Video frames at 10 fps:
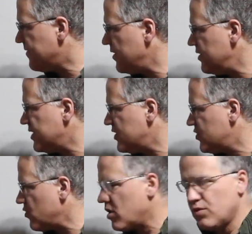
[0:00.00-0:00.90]
there is a
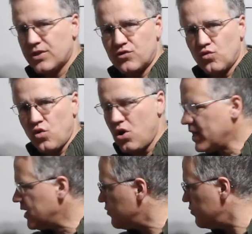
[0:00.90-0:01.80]
strong
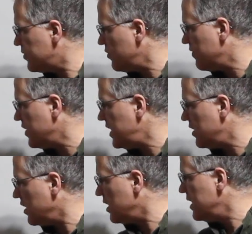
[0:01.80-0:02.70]
withdrawing groups over
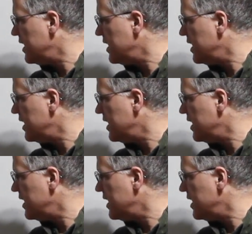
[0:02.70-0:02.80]
here,